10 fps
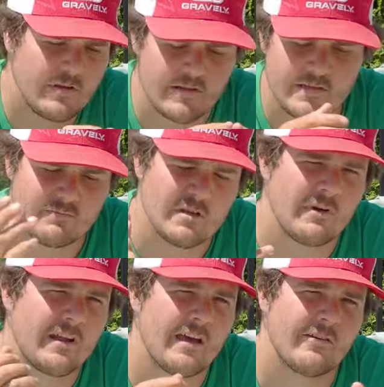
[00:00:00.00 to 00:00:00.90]
yeah, it's just me and
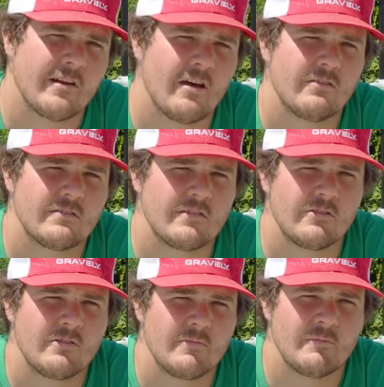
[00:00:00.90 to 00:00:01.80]
my dad right now.
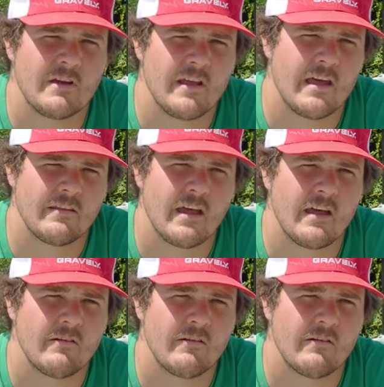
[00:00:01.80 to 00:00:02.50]
So me and my dad and I